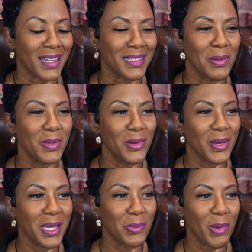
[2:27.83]
Let me go
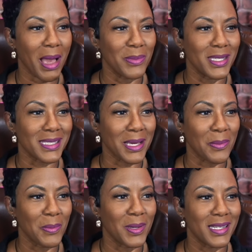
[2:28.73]
ahead and pop this up.
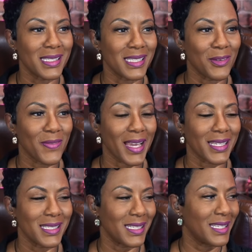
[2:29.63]
I'm going to see if I can
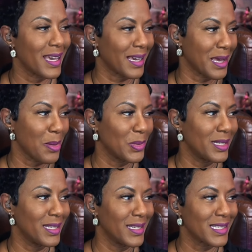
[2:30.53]
see that comment,
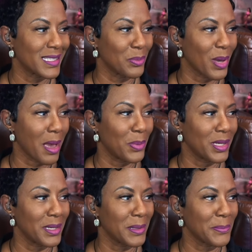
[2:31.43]
Hicks, and pop it
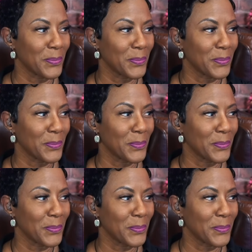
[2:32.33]
up.